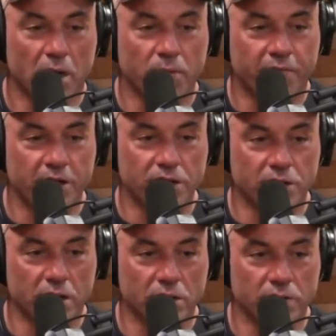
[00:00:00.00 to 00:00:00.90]
A
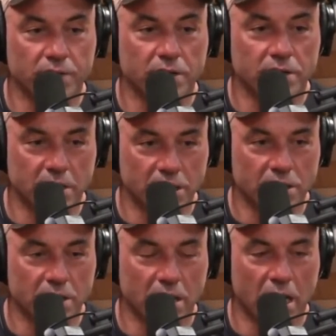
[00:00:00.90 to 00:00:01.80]
professional hunter is
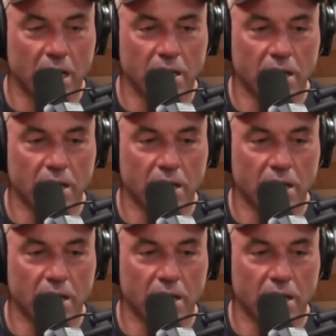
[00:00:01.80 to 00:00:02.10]
essentially a guide.